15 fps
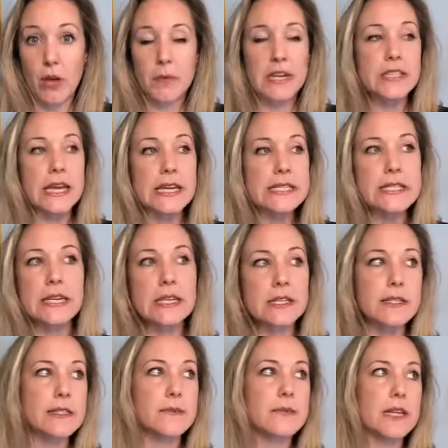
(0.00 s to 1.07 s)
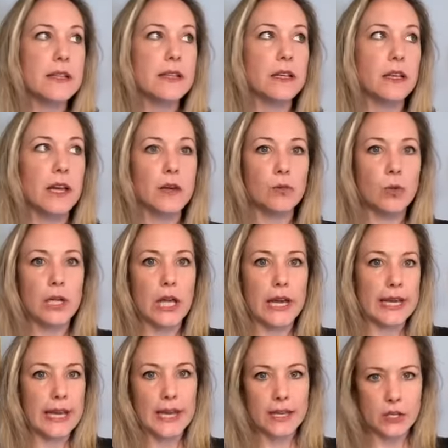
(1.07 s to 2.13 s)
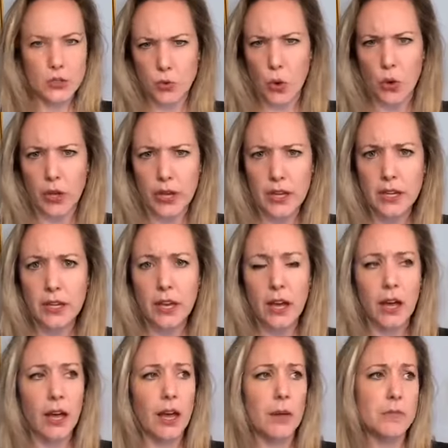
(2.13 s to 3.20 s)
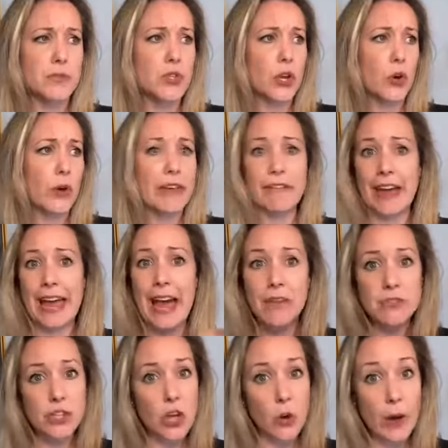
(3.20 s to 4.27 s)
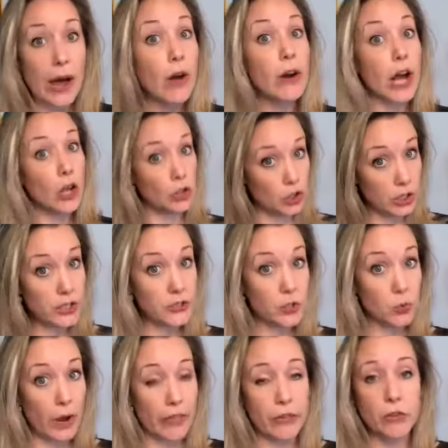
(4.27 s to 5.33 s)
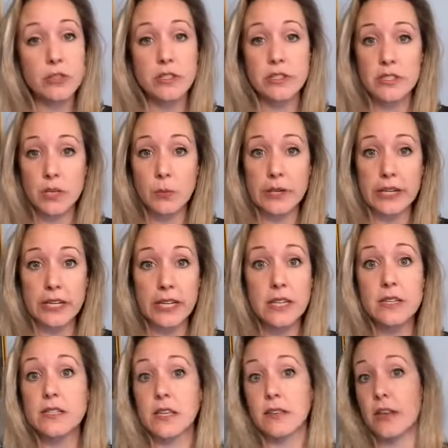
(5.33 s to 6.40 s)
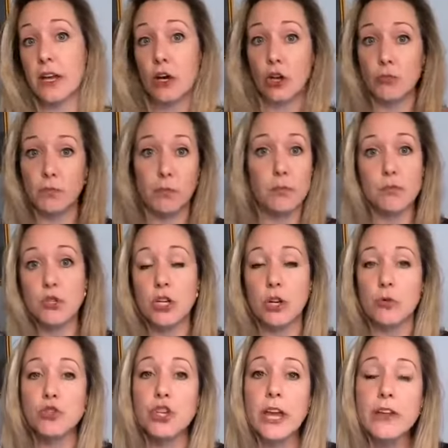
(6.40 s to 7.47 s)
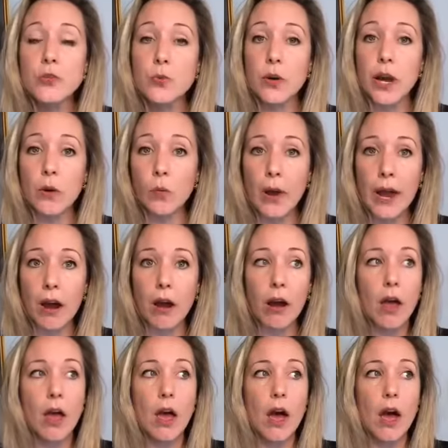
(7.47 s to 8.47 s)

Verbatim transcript: because I see it as something that, like, well, I can't control it. Um, so if I have to go out, I'll look at the weather to see what it is and then I'll, you know, change what I wear.